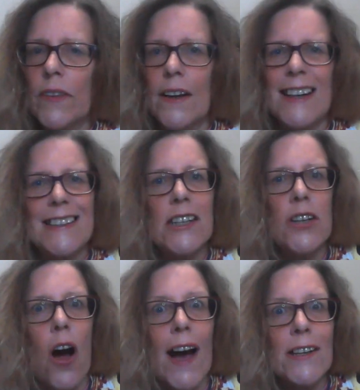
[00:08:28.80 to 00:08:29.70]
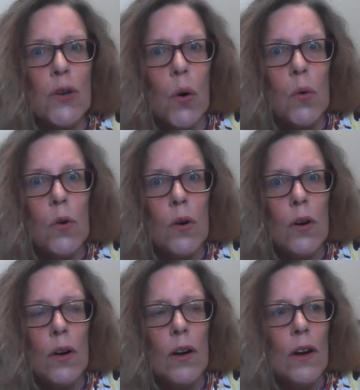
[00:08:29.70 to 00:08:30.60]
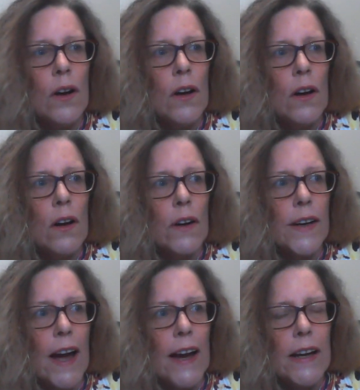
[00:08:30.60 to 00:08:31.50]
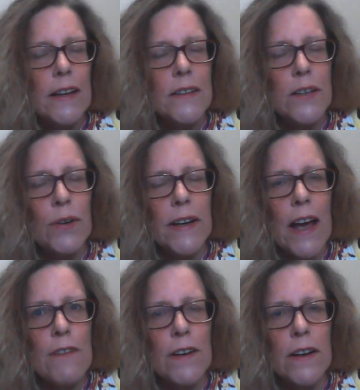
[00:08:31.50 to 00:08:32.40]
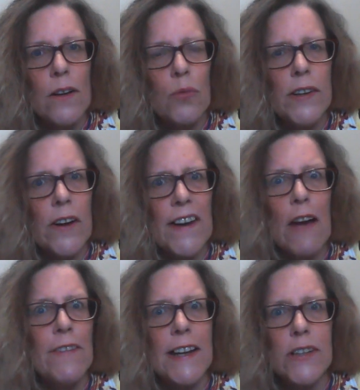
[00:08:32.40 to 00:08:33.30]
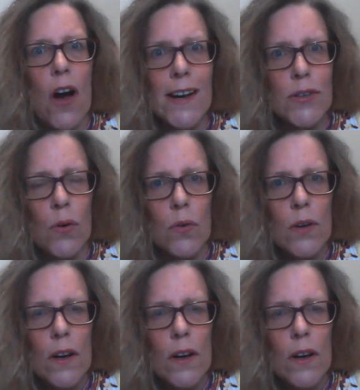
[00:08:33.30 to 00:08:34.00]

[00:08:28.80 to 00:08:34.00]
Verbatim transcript: That's a title. Okay? So in heaven, we don't have that title.